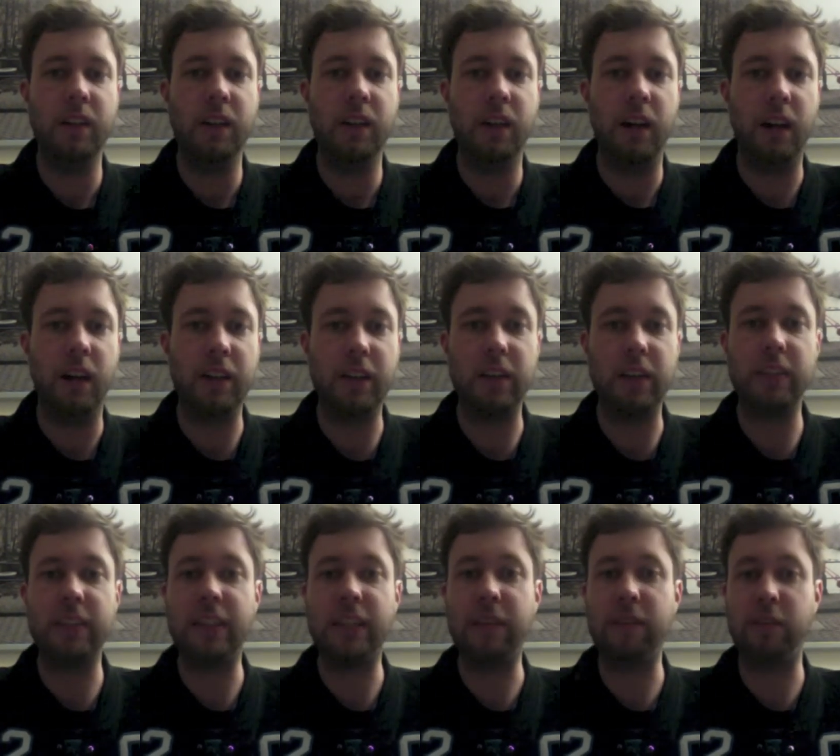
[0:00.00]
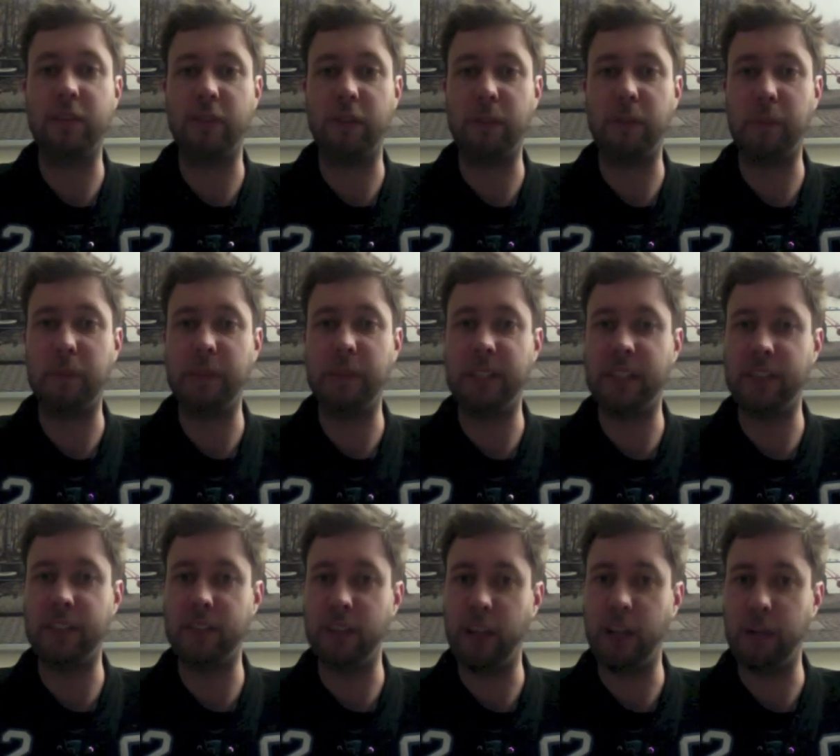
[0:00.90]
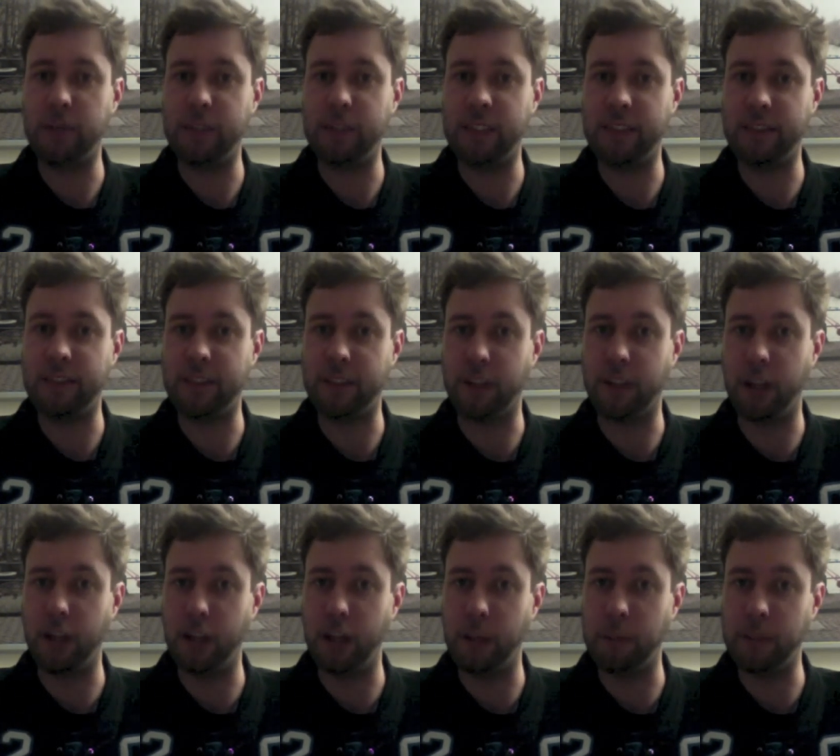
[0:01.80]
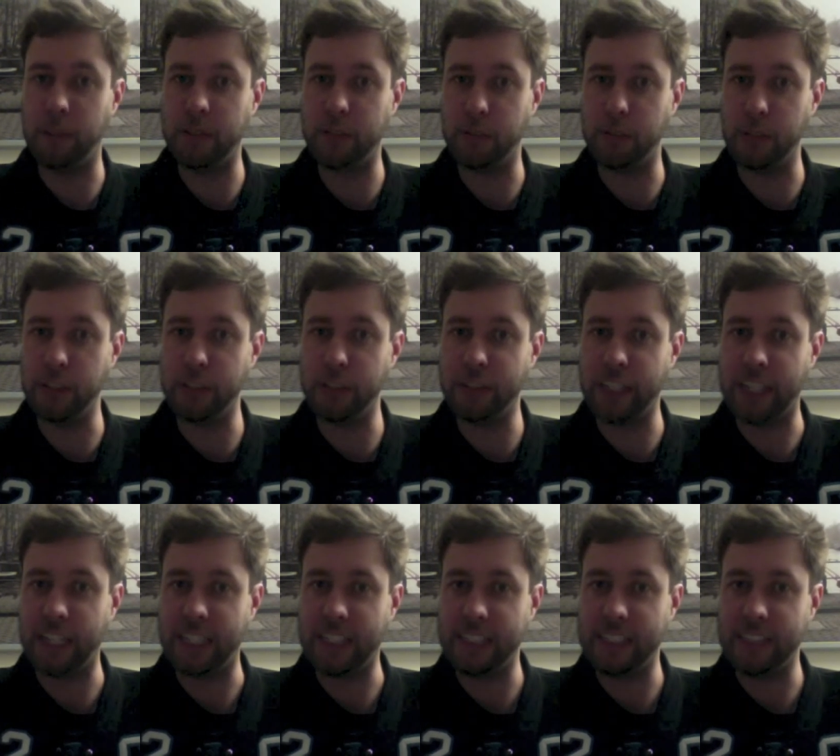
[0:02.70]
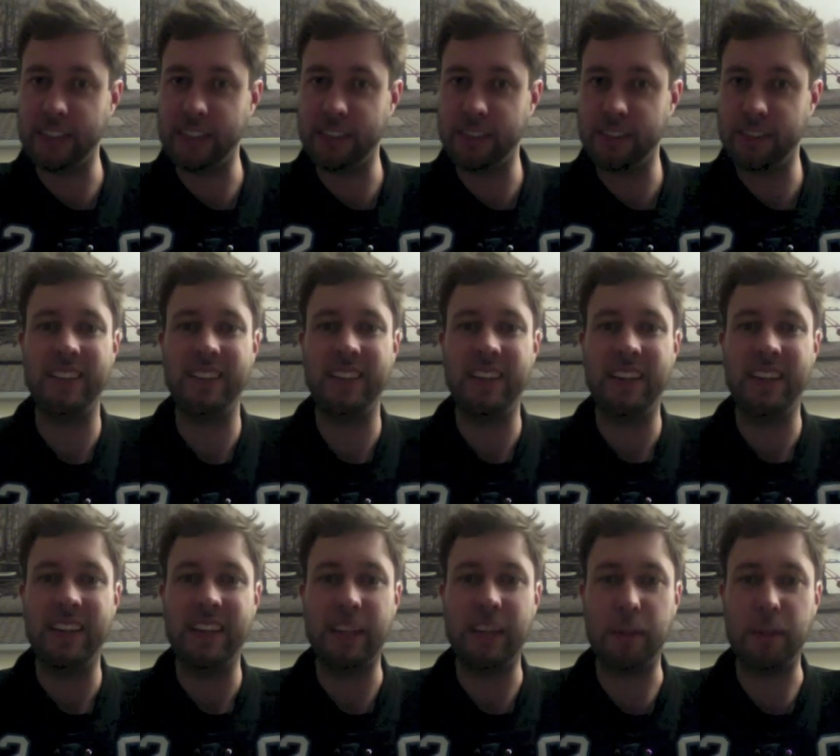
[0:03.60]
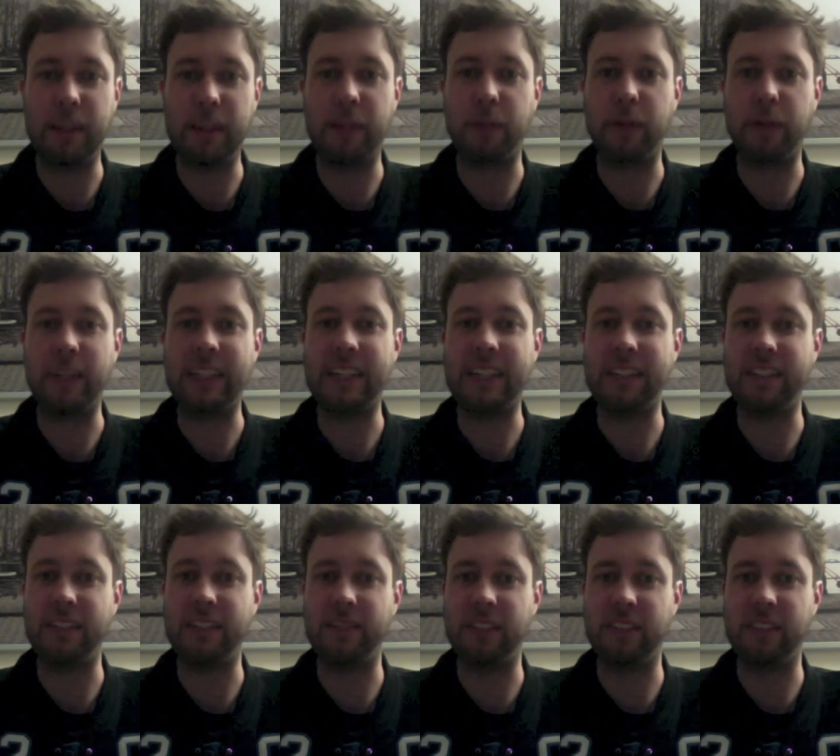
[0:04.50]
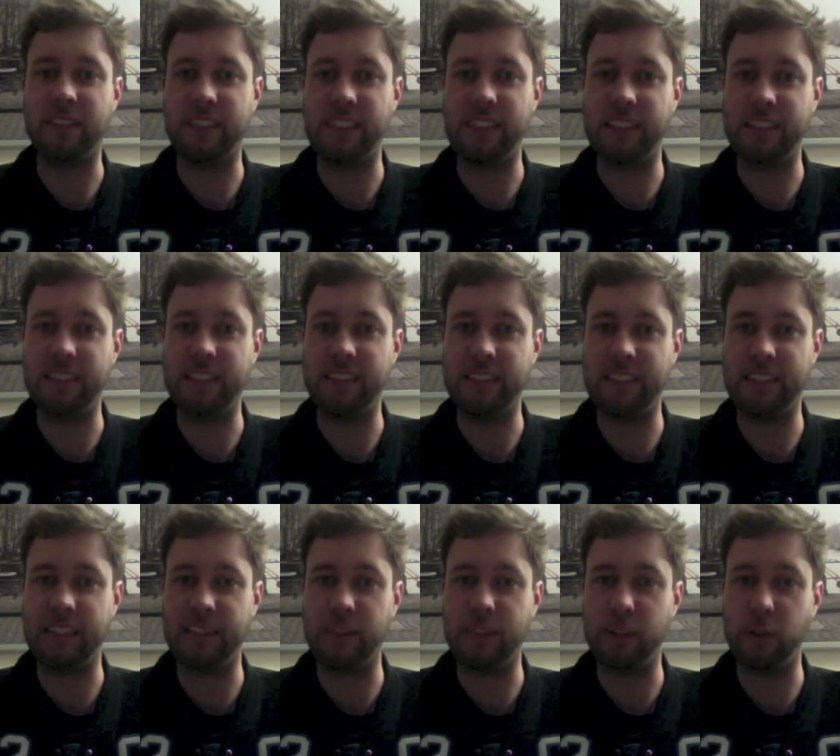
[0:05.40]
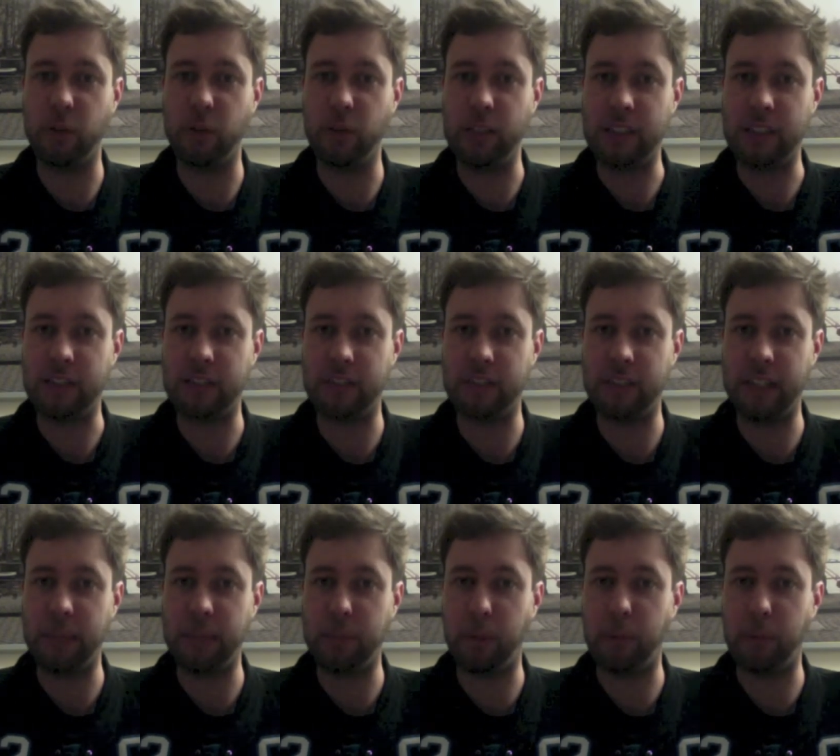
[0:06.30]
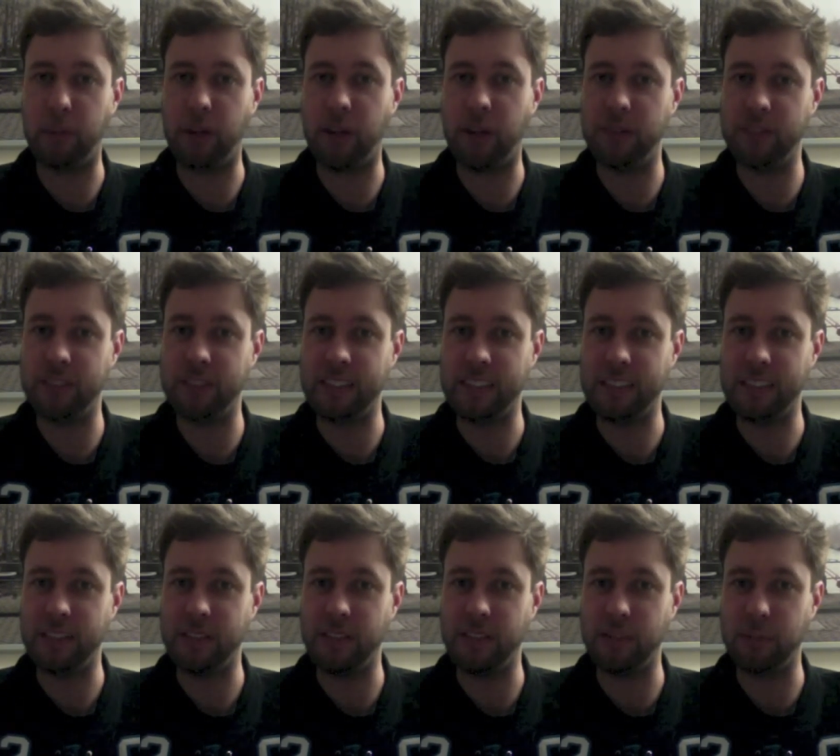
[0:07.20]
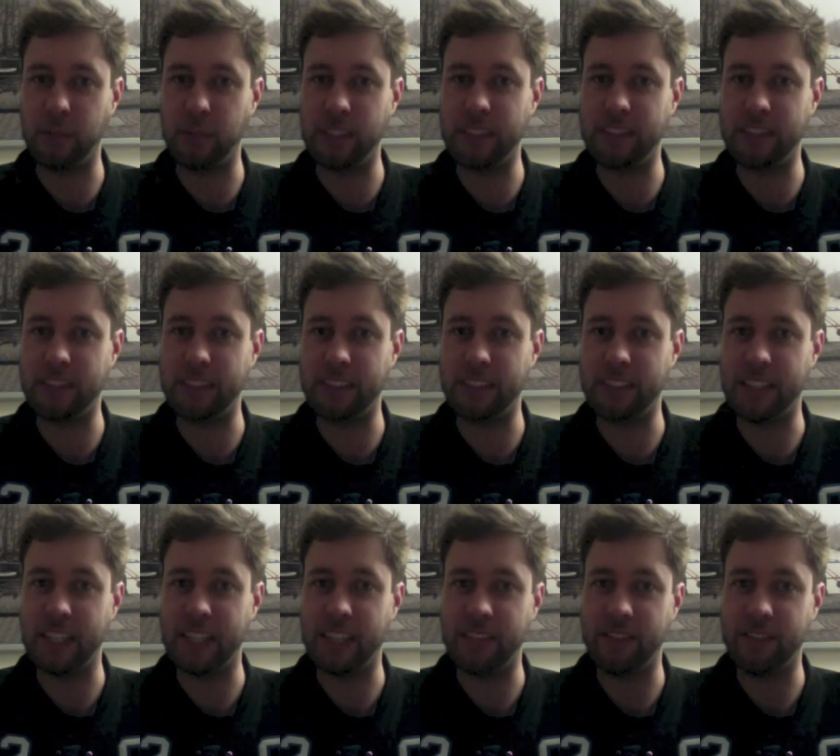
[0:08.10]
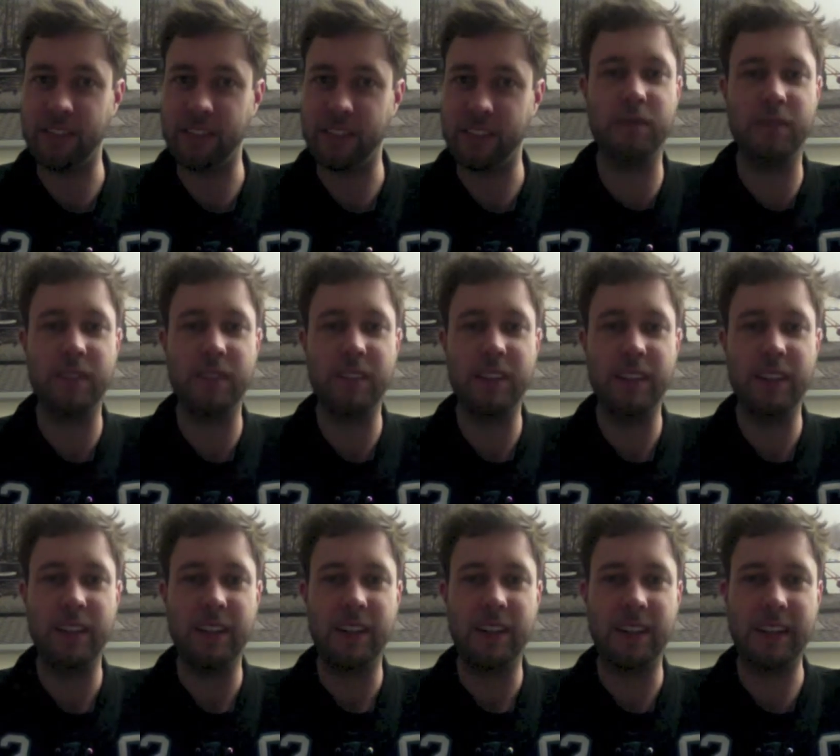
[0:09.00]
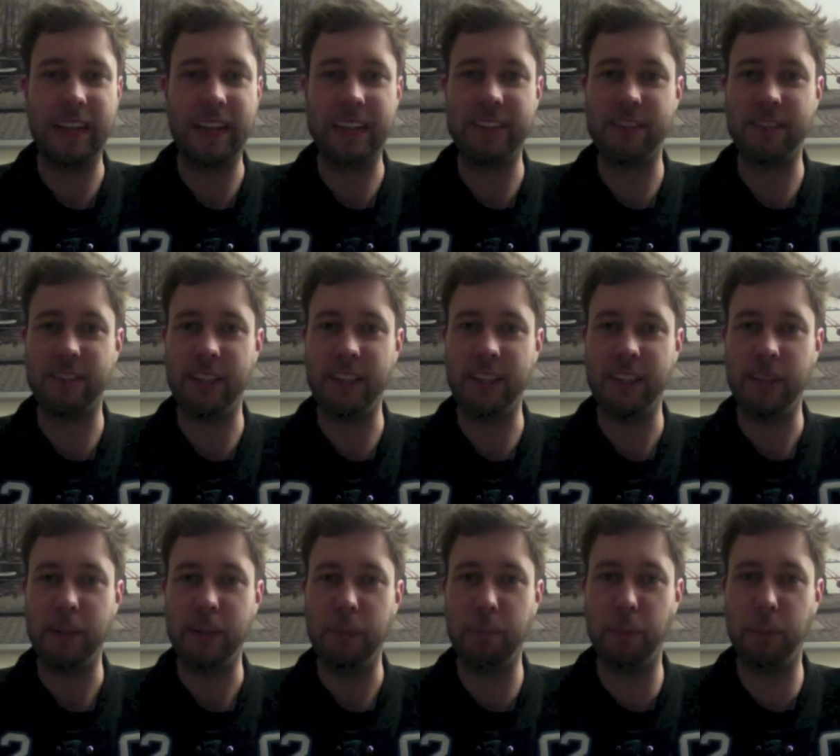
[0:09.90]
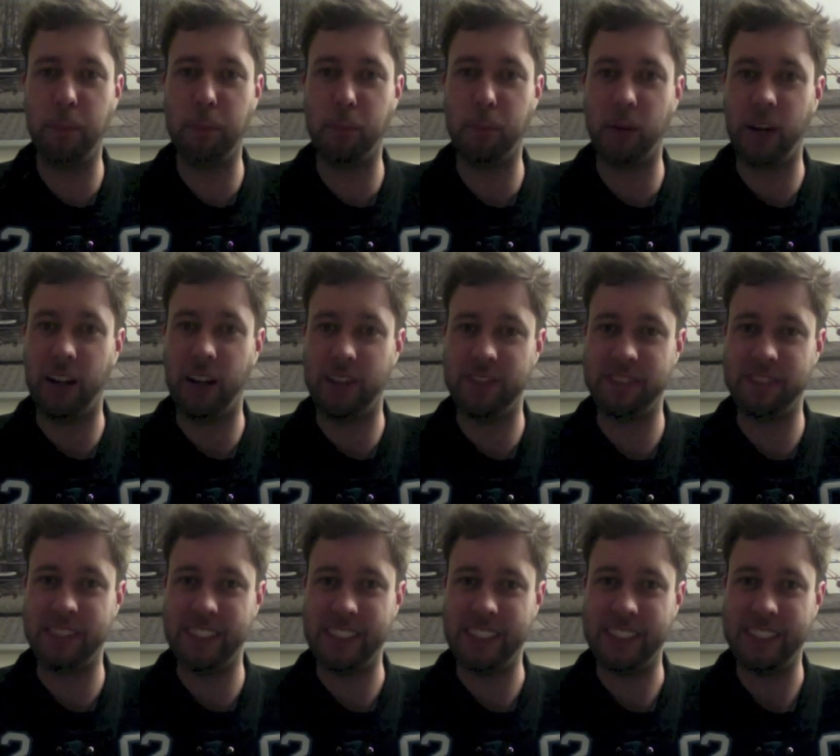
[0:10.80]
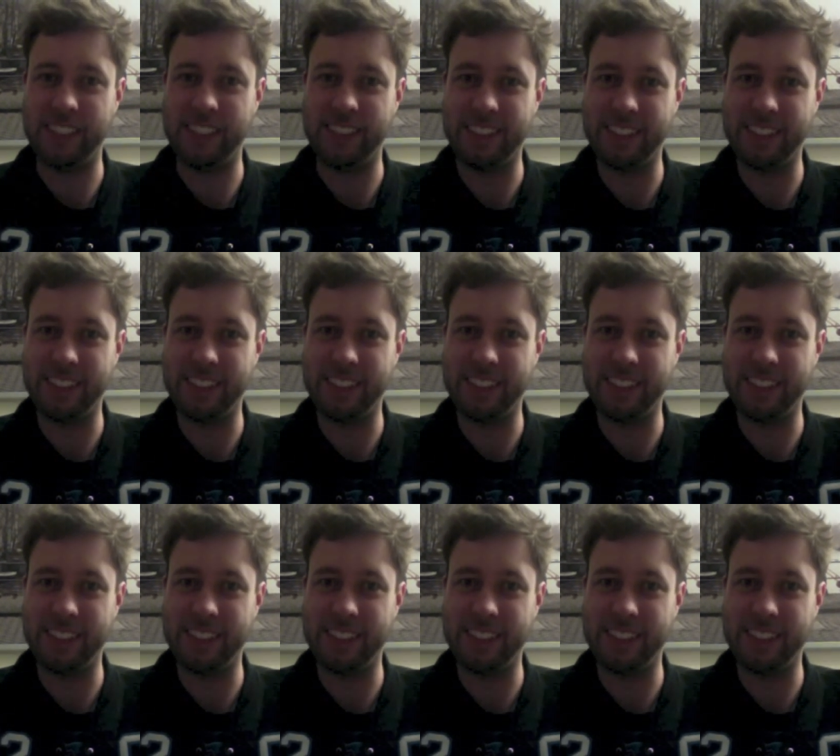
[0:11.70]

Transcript: Another team streaming potential upset is the Columbus Blue Jackets. They played great down the stretch run of the season. They have a goalie, Sergei Bobrovsky, who can really steal the game. That's right, Bobrovsky.